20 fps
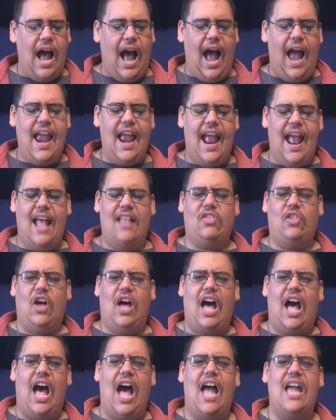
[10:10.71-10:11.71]
I had the
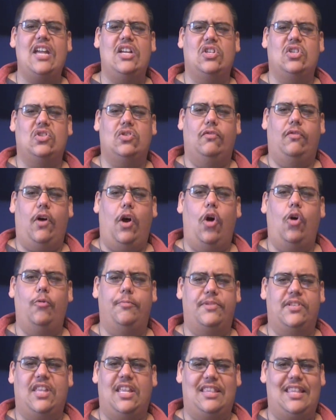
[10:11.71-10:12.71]
highest of
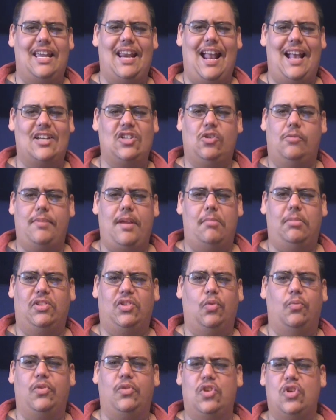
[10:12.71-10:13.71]
hopes that they'd actually be able
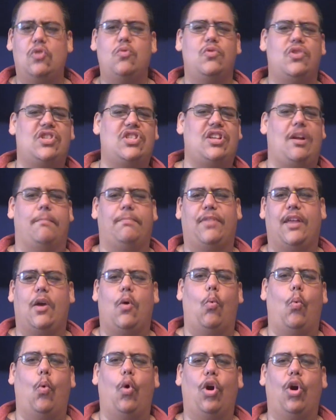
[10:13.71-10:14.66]
to do something,